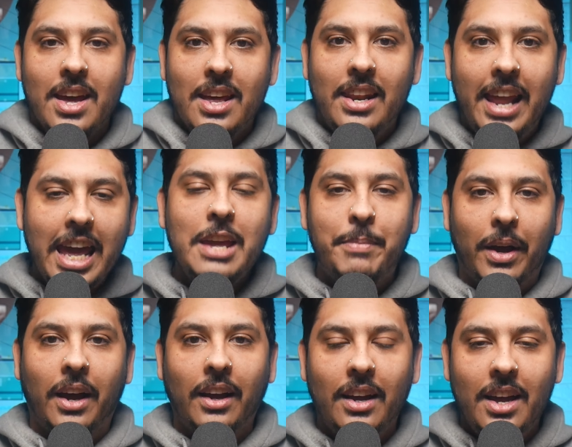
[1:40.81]

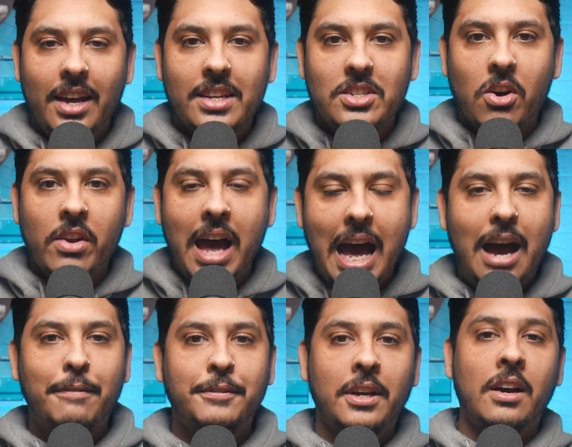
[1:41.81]
Labour has gone
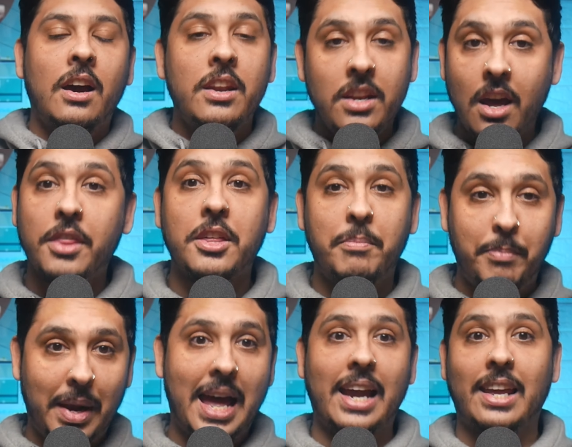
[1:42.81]
after another
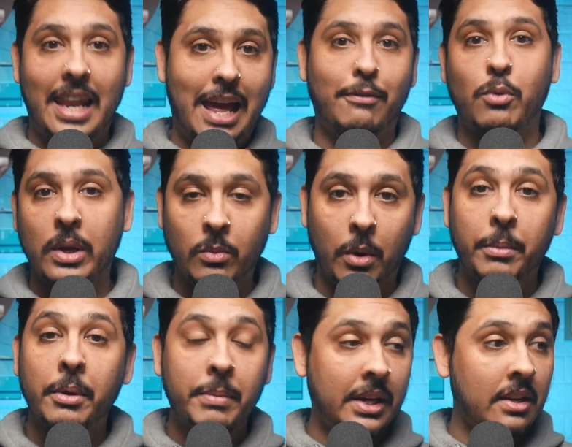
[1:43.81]
black left-wing
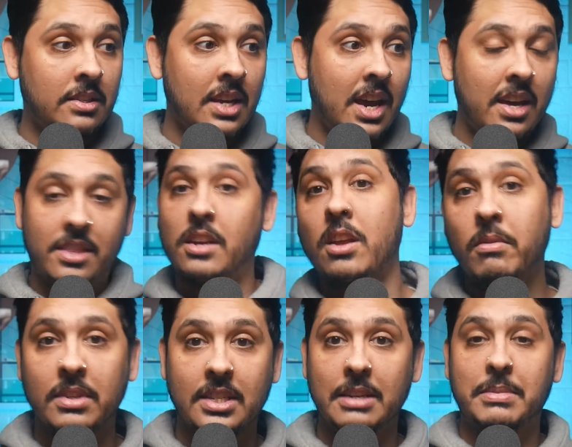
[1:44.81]
woman because they
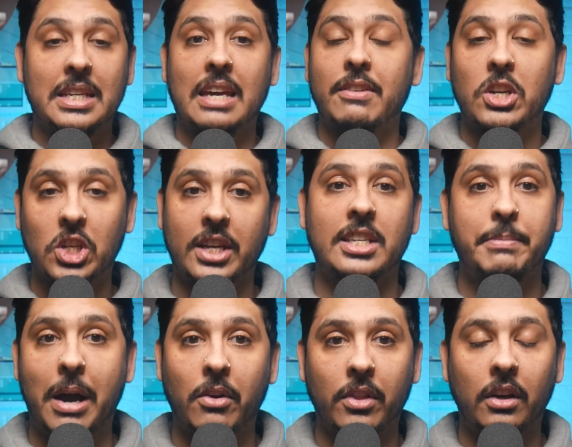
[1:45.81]
don't seem to give a shit
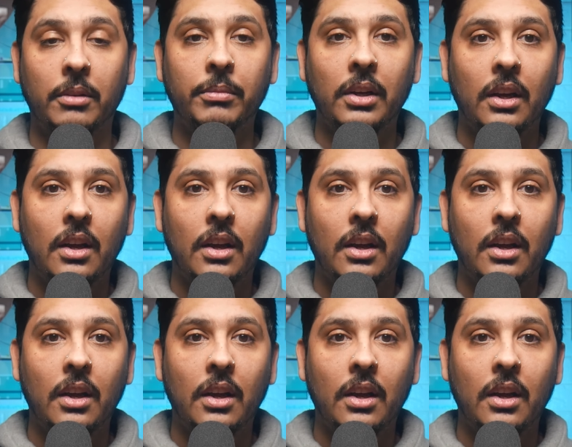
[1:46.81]
about them.